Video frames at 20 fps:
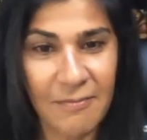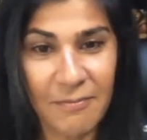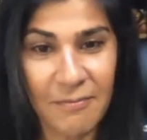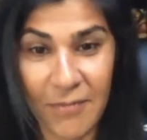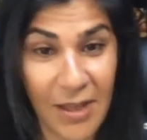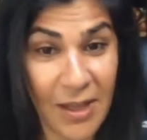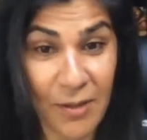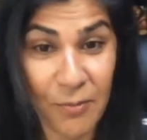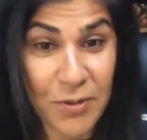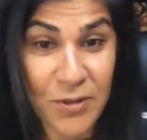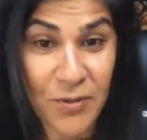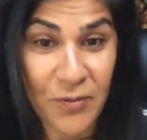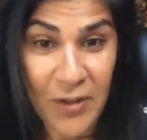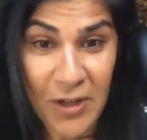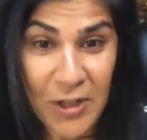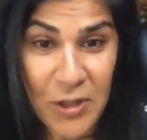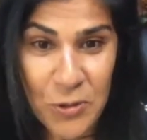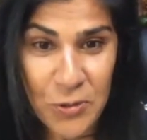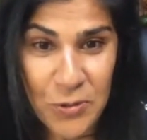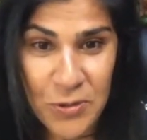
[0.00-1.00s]
it was a very
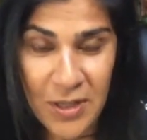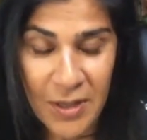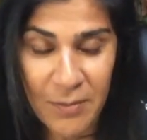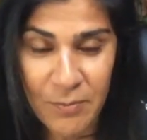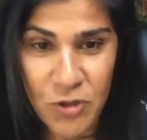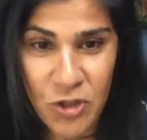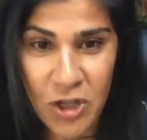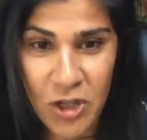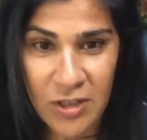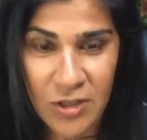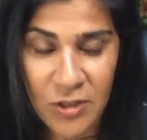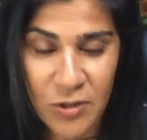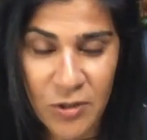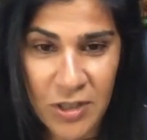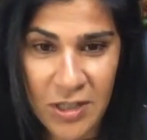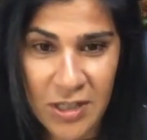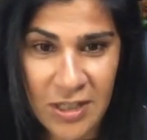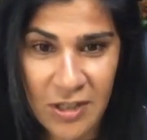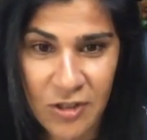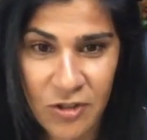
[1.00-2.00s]
new subject, so the
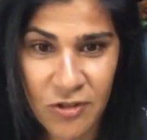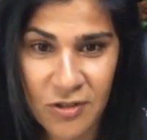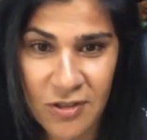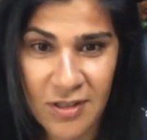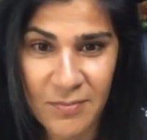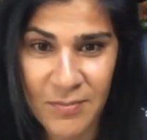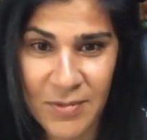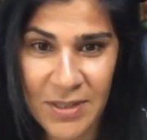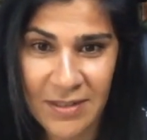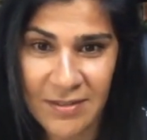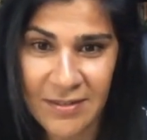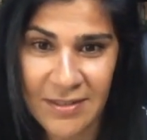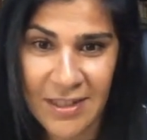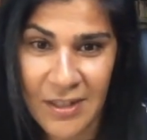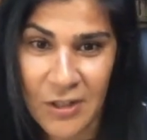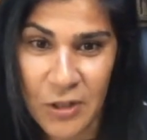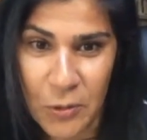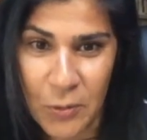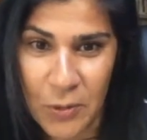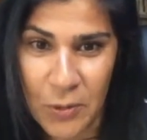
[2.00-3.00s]
teachers themselves
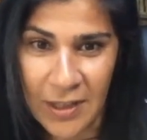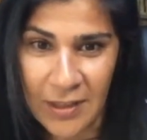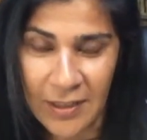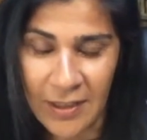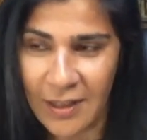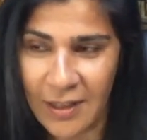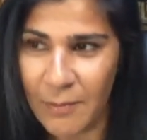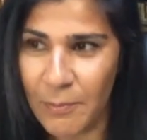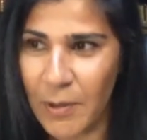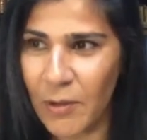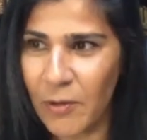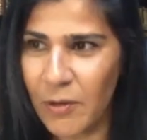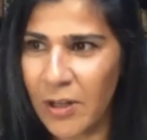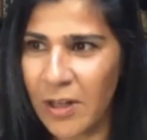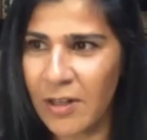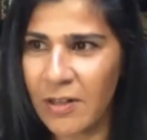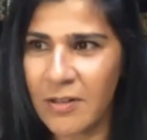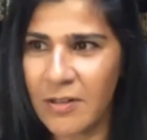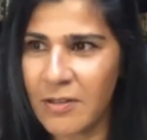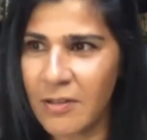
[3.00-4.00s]
didn't know anything about it
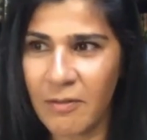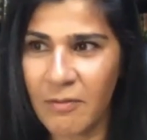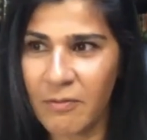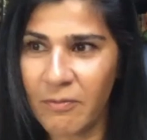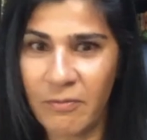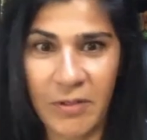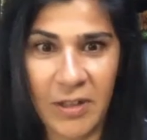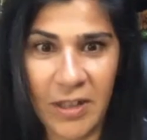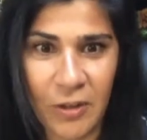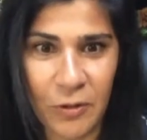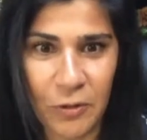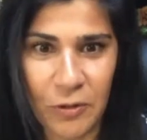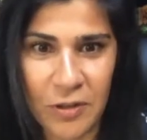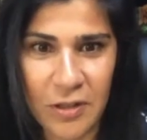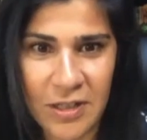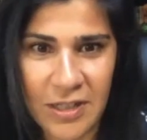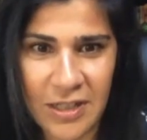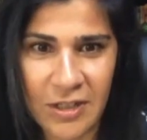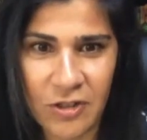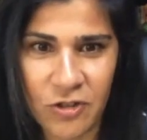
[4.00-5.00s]
and really couldn't
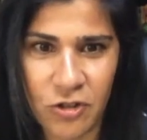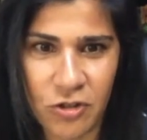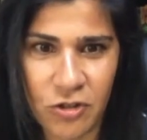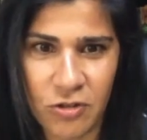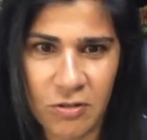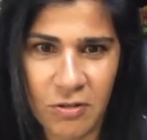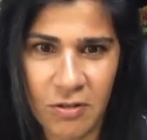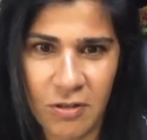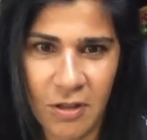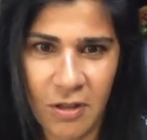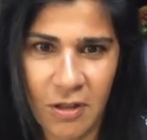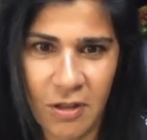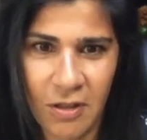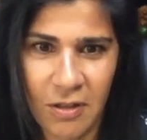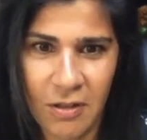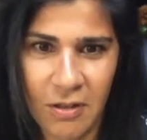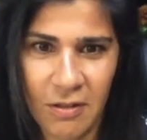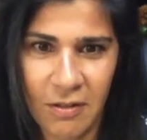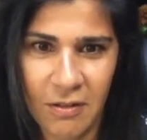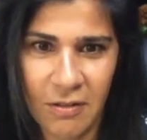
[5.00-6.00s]
teach
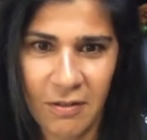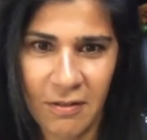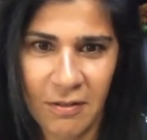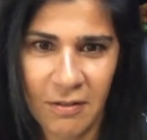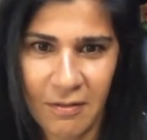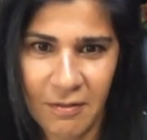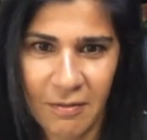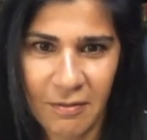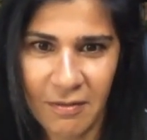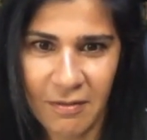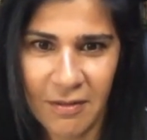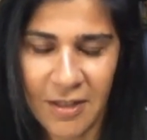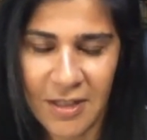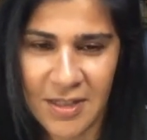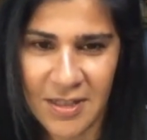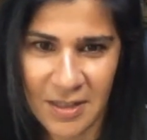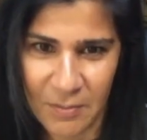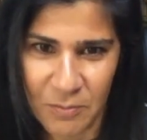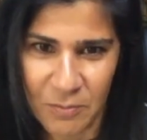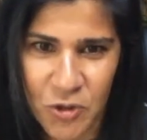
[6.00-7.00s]
this
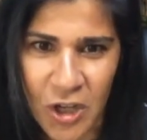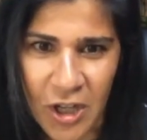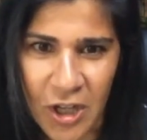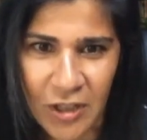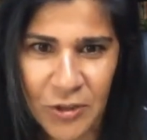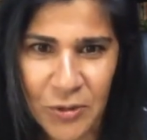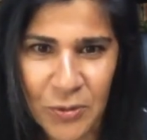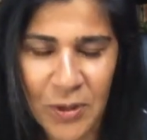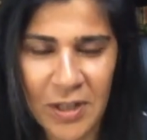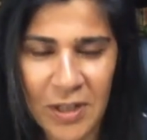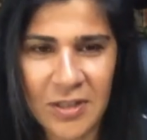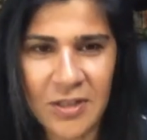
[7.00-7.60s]
subject to us.